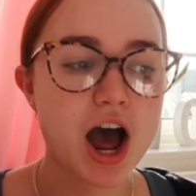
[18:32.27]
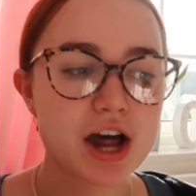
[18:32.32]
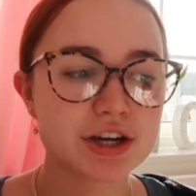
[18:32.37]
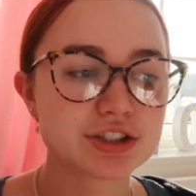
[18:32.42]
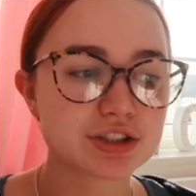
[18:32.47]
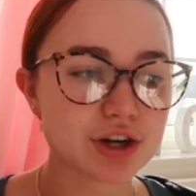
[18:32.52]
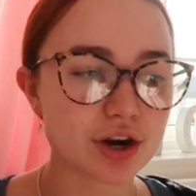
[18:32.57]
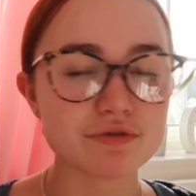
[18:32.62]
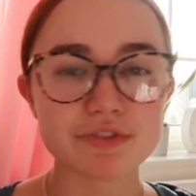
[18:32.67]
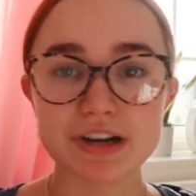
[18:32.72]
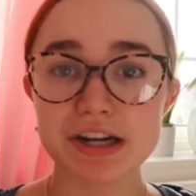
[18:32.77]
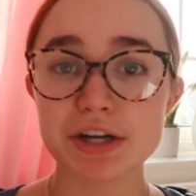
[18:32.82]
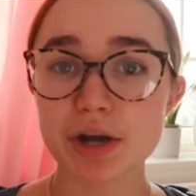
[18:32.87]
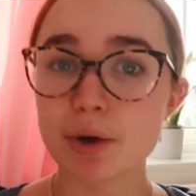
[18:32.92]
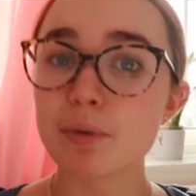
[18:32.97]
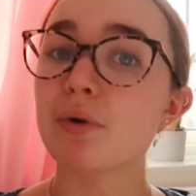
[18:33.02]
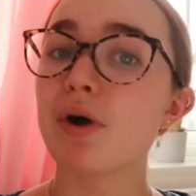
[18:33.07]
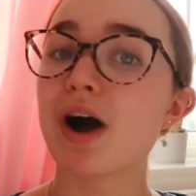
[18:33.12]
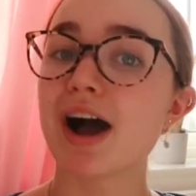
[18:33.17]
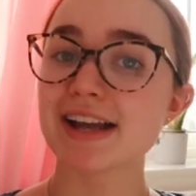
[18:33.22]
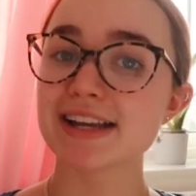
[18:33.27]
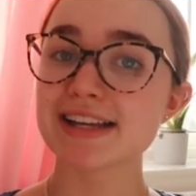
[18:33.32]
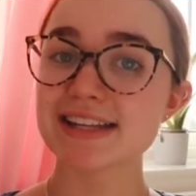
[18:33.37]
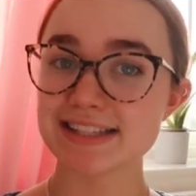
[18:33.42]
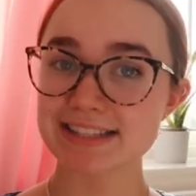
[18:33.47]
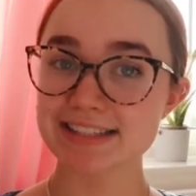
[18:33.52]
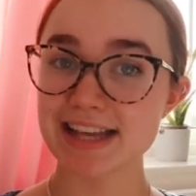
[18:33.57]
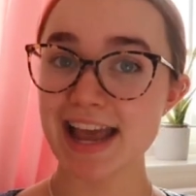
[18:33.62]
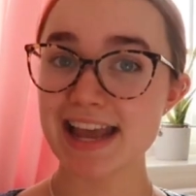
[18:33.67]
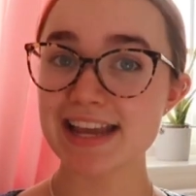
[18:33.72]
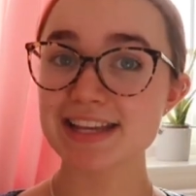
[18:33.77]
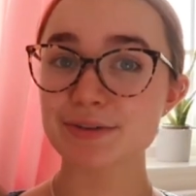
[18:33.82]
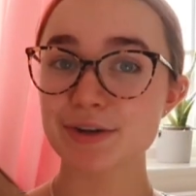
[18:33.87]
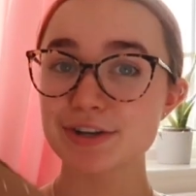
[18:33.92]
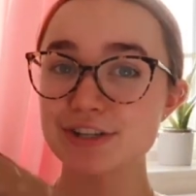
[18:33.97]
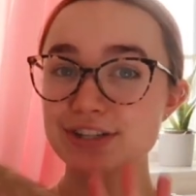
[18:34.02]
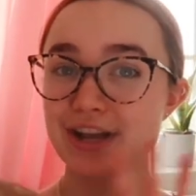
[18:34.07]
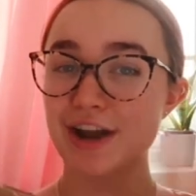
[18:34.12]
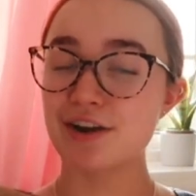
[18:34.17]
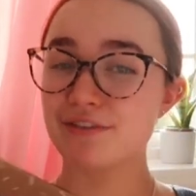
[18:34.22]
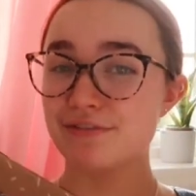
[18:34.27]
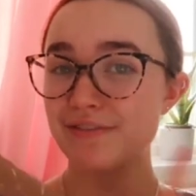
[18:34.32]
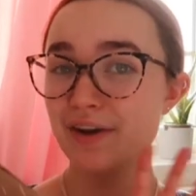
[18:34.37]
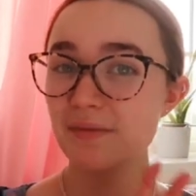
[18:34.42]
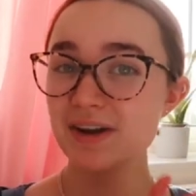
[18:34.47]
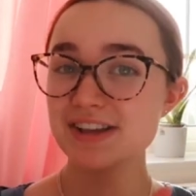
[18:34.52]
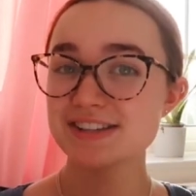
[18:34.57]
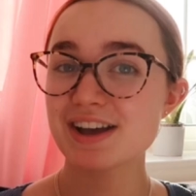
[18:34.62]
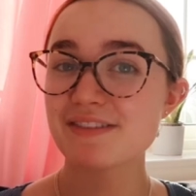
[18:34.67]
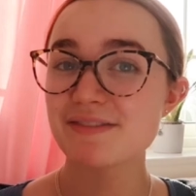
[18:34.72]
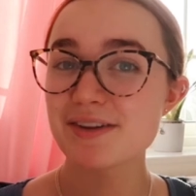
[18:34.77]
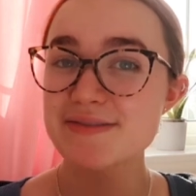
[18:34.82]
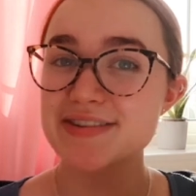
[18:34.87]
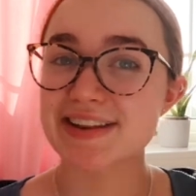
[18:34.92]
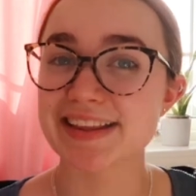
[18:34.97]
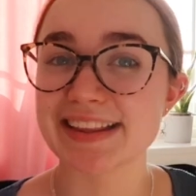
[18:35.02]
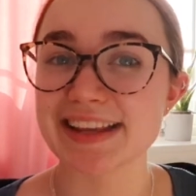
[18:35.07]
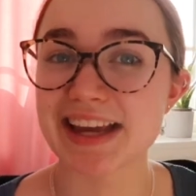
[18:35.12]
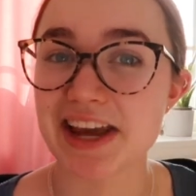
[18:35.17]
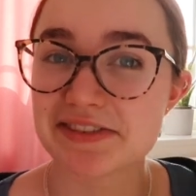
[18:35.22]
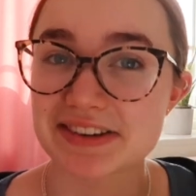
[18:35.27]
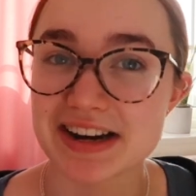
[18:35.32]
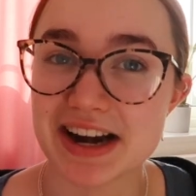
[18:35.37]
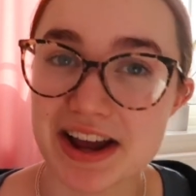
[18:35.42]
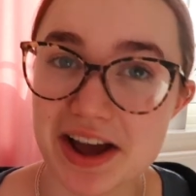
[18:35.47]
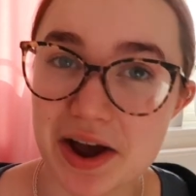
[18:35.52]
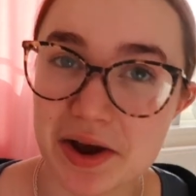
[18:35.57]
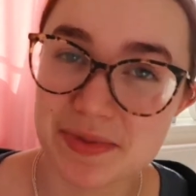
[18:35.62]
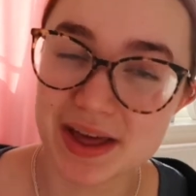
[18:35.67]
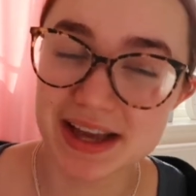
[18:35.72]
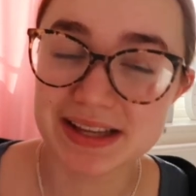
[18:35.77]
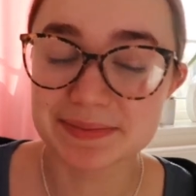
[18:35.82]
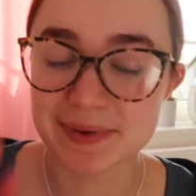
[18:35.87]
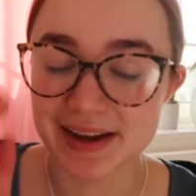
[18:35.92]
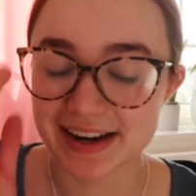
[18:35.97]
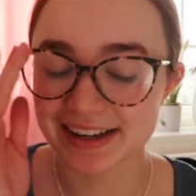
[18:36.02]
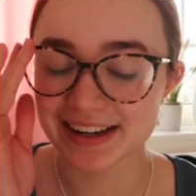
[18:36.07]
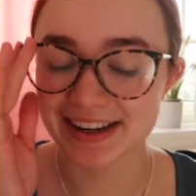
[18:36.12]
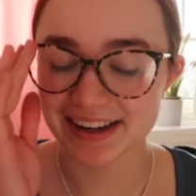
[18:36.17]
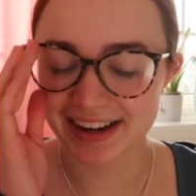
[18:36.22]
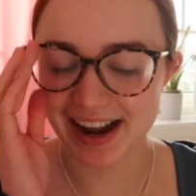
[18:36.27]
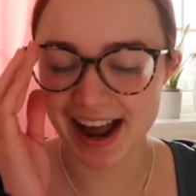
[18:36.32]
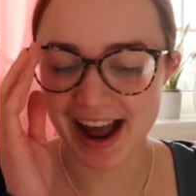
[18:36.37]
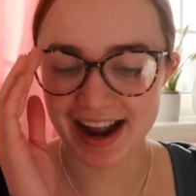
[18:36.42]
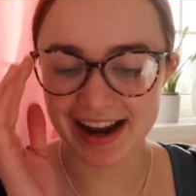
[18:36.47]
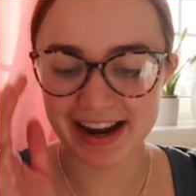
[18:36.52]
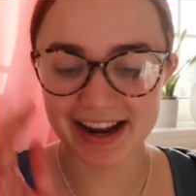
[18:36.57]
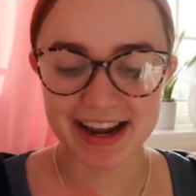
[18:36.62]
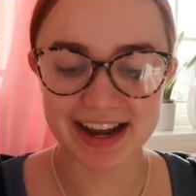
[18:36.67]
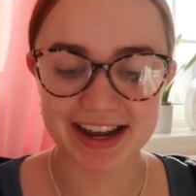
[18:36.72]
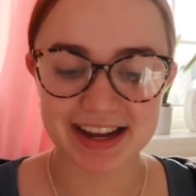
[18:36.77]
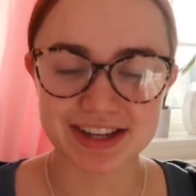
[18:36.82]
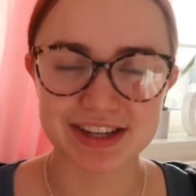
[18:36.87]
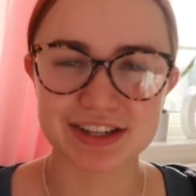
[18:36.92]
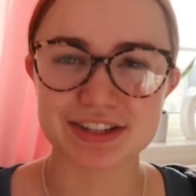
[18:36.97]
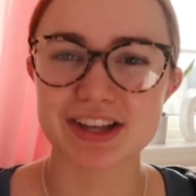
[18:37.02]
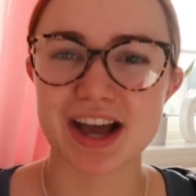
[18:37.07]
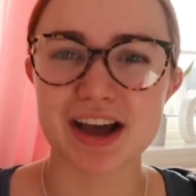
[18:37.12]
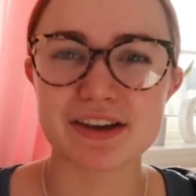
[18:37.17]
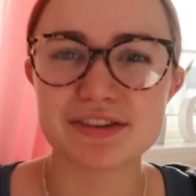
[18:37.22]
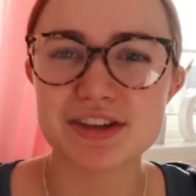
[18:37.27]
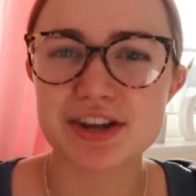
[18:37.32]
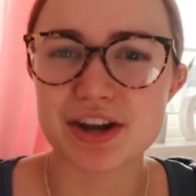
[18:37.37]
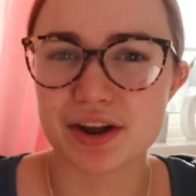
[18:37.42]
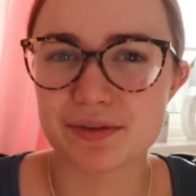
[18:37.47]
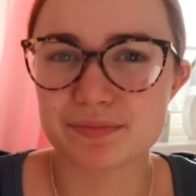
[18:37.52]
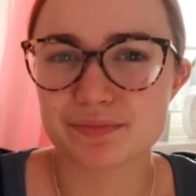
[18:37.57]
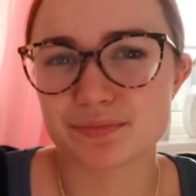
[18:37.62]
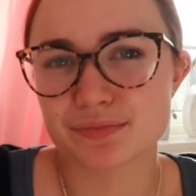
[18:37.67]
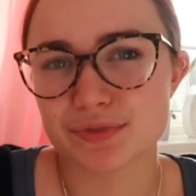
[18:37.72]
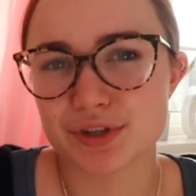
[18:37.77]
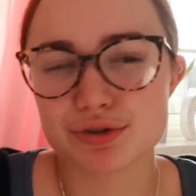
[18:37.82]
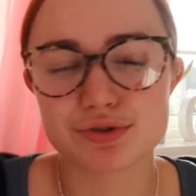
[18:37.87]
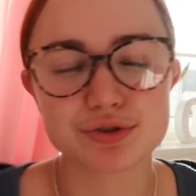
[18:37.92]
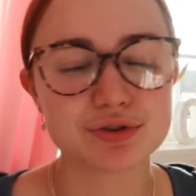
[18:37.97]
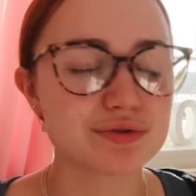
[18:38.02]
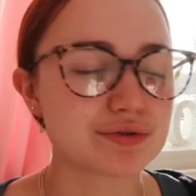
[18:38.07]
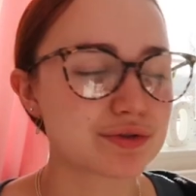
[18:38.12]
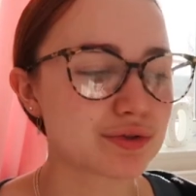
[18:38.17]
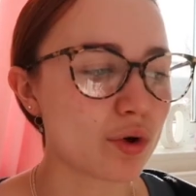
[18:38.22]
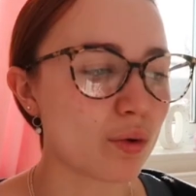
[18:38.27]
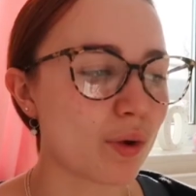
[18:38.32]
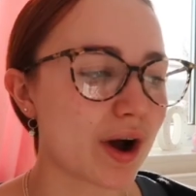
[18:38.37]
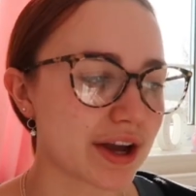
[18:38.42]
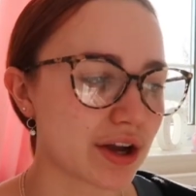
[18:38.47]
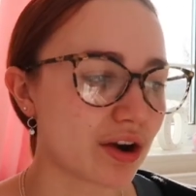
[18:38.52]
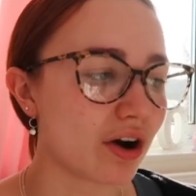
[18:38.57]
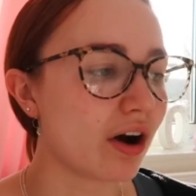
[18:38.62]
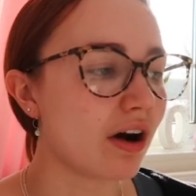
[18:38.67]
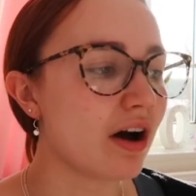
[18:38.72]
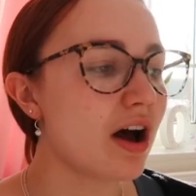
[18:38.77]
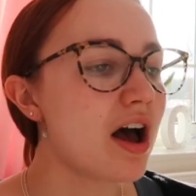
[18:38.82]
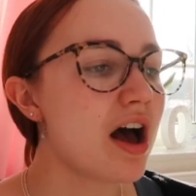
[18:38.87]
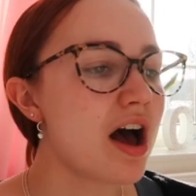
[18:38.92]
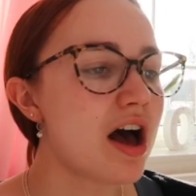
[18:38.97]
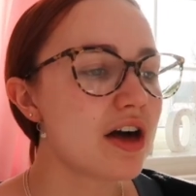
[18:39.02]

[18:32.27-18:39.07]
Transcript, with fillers: I don't really know what I can say, so I just kind of fill myself with a gift and I hope that's been okay because I, you know, you, you saw what I got.